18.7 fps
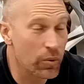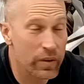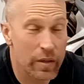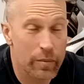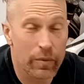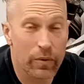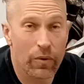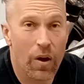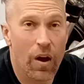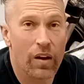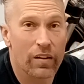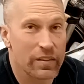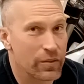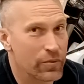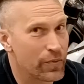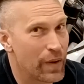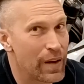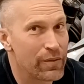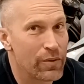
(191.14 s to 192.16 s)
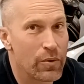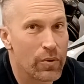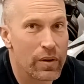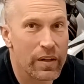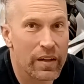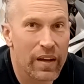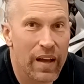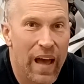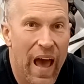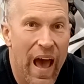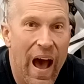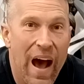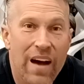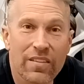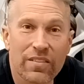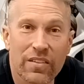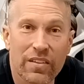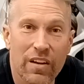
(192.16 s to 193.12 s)
get me wrong, this 501
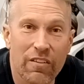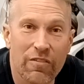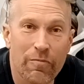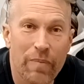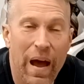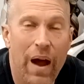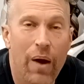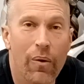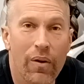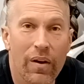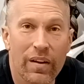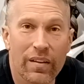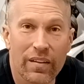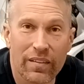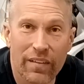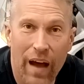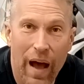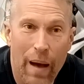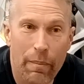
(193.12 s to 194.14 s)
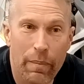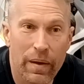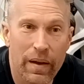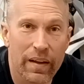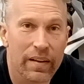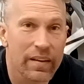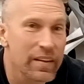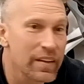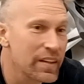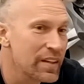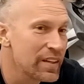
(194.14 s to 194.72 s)
has enough power on the top end